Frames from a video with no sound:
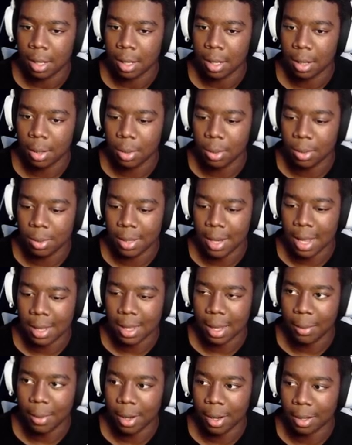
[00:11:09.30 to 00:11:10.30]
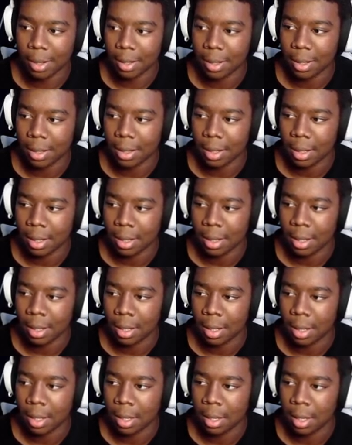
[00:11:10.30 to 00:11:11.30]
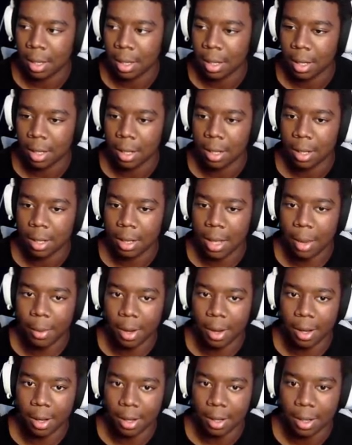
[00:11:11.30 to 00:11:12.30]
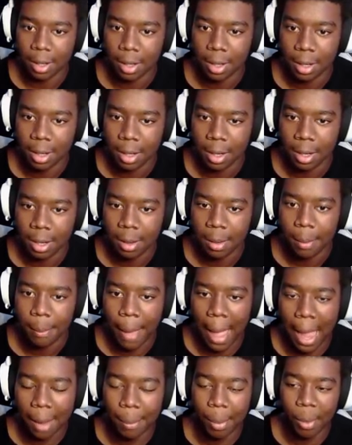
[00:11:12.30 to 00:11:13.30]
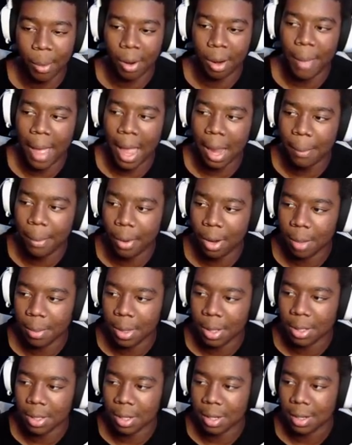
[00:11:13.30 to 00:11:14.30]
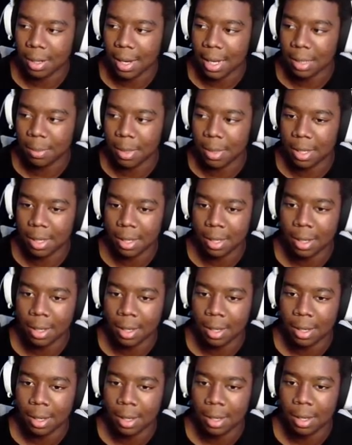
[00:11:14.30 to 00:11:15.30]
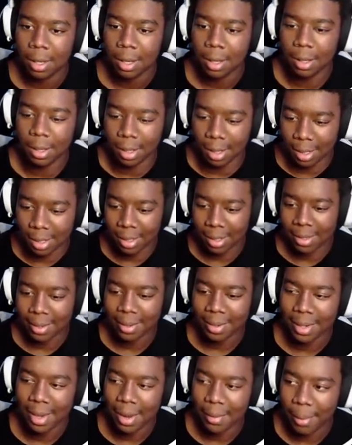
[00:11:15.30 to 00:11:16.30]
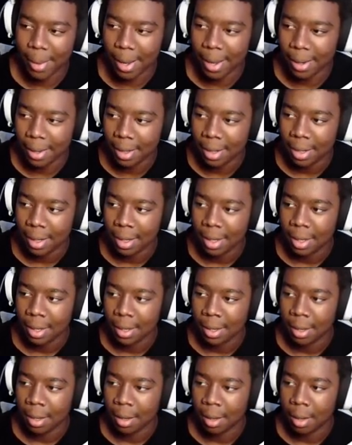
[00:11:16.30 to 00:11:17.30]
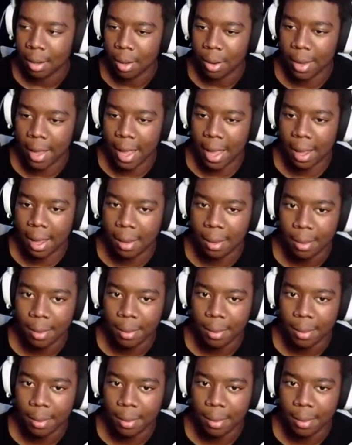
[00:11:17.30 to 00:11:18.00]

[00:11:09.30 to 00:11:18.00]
Oh, not light work. Light work. Backboard, backboard abuser. That's me. Ugh, never mind. Okay.